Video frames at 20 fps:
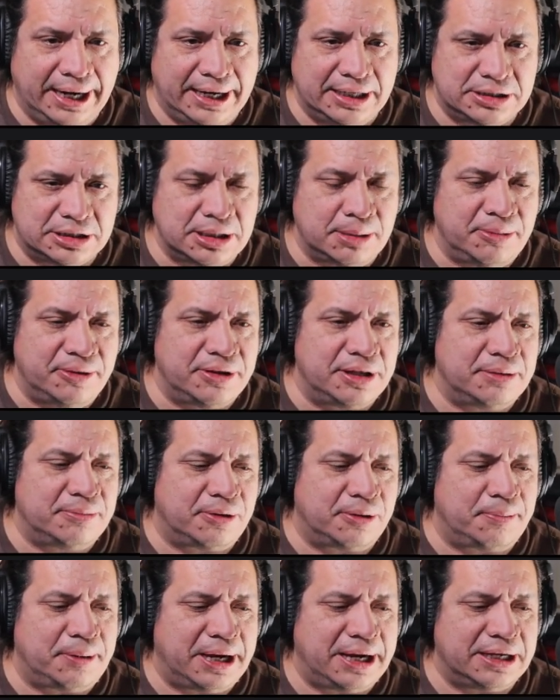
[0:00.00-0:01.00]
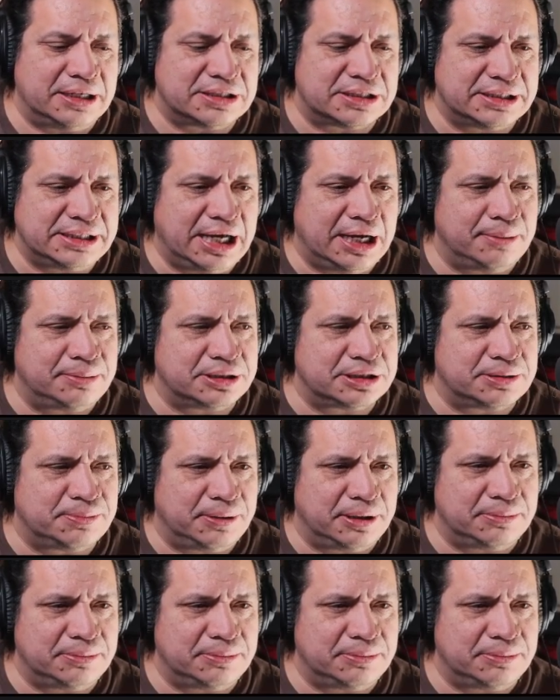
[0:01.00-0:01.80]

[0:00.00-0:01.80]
And some of them are by established